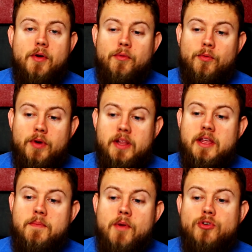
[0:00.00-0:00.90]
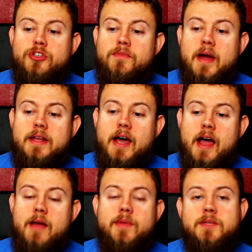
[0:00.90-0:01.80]
Really, most of my
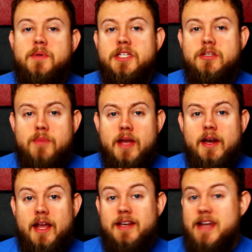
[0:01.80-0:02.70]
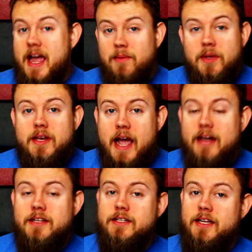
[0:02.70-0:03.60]
time has been spent in Diamond
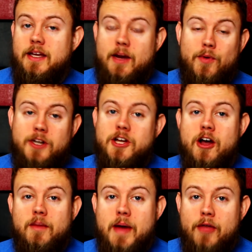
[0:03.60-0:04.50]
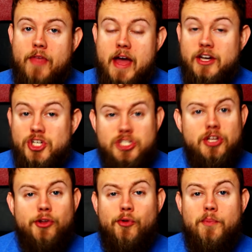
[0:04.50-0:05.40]
Dynasty, and I want to talk about that in just a
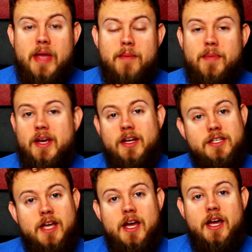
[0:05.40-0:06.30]
little bit because